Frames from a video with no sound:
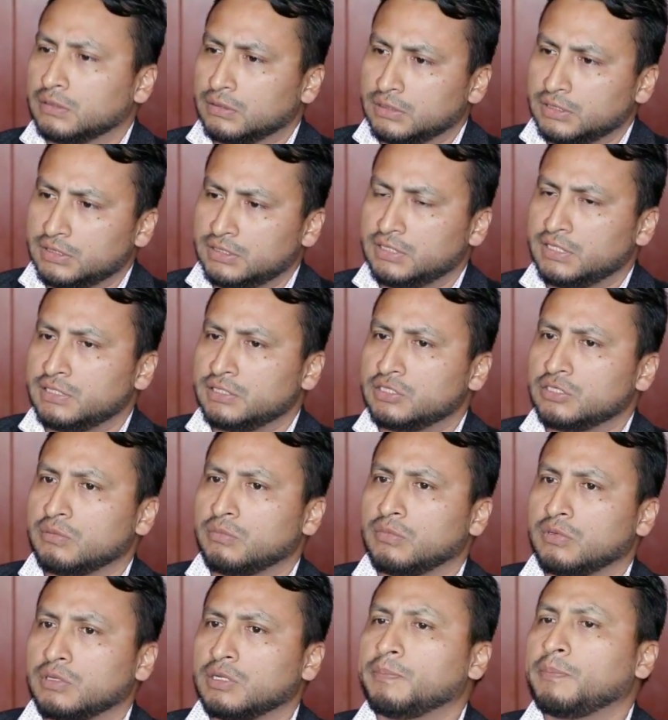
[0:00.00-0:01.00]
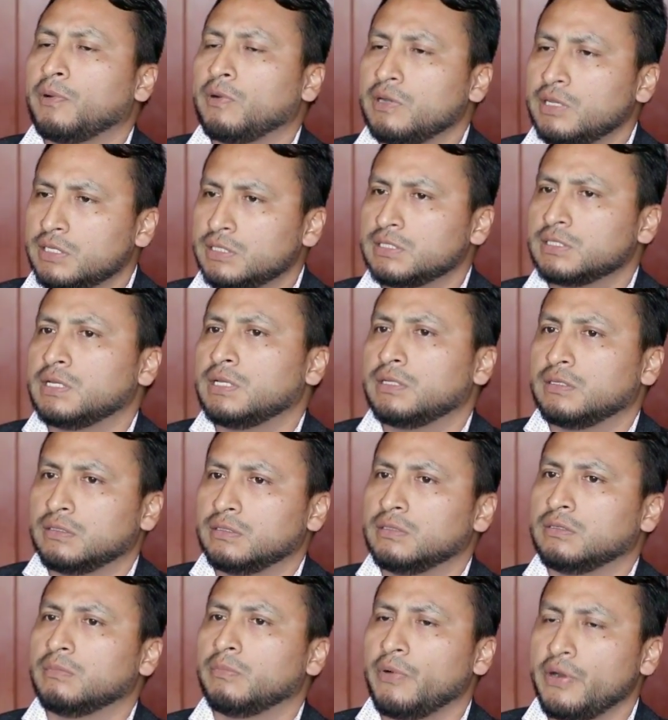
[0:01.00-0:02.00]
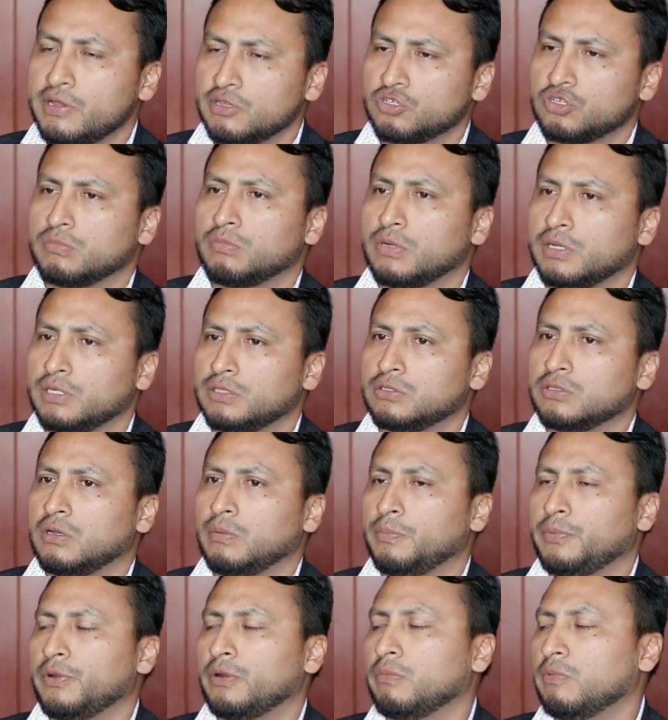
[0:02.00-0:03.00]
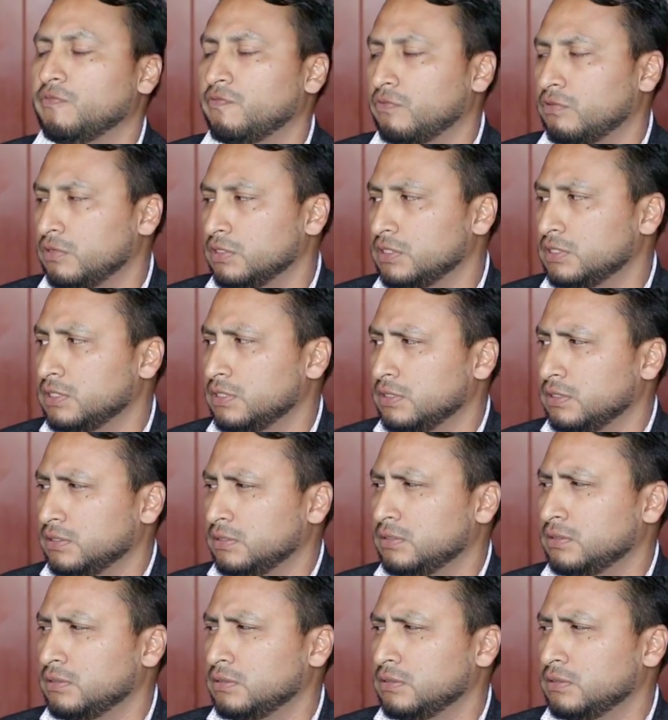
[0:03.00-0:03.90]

detain some, the police can bring somebody to appear before the Senate.